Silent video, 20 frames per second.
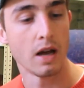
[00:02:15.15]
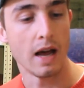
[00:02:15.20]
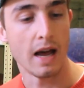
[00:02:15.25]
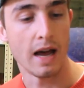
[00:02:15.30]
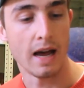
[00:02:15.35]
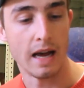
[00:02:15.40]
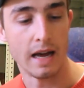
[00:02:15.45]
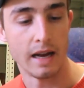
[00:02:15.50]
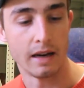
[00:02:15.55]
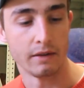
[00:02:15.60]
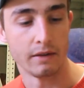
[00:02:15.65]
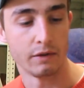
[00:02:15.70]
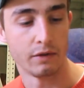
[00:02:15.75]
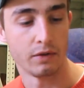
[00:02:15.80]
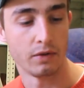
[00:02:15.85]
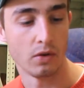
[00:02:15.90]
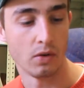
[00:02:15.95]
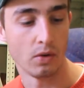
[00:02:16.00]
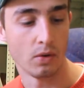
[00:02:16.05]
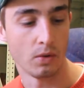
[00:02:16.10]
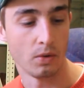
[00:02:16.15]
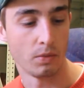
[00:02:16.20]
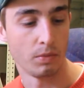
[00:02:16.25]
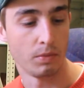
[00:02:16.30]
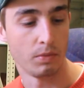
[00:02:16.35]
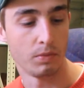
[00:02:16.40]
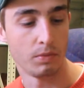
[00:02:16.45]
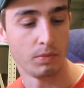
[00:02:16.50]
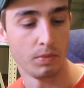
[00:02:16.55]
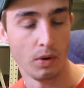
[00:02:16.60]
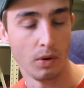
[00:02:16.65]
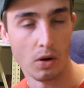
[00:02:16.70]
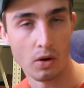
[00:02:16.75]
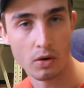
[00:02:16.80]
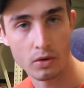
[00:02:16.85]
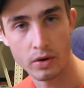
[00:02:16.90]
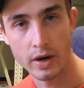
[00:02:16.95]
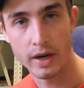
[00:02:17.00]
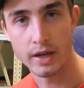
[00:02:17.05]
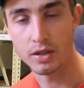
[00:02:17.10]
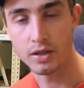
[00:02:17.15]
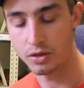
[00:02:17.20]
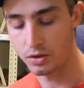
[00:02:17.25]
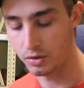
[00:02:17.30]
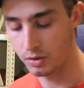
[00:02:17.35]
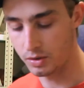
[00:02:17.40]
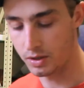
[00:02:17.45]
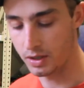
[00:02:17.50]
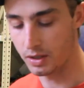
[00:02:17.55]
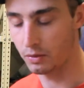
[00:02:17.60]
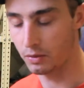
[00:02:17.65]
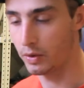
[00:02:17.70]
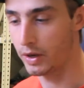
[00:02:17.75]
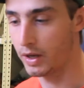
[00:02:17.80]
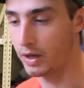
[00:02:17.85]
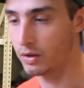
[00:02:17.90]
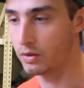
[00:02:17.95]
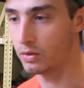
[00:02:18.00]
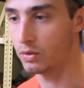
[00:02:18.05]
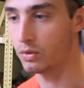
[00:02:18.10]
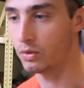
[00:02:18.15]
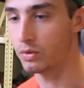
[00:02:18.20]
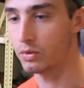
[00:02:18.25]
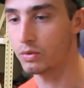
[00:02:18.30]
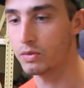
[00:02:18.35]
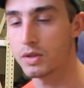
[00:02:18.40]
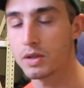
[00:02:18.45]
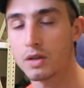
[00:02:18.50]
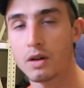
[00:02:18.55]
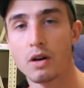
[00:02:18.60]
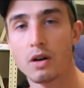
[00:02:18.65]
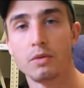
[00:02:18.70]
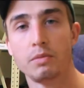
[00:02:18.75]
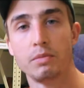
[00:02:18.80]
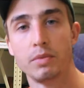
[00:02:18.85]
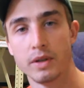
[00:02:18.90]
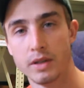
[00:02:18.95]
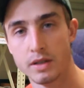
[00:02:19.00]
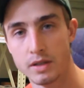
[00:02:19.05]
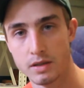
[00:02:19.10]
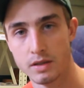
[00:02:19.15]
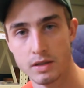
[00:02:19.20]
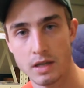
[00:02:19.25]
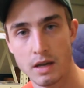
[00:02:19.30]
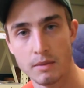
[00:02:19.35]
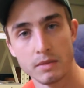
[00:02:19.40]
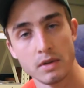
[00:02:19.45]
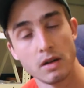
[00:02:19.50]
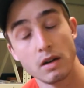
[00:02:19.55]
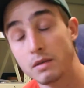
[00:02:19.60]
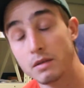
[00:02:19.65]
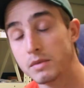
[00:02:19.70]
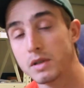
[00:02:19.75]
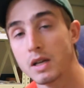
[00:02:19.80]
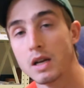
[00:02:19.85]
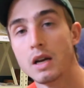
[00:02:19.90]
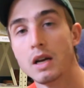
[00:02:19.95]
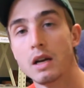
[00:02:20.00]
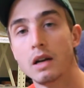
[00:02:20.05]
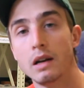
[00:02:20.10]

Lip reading: and for long range shooting where your scope is sometimes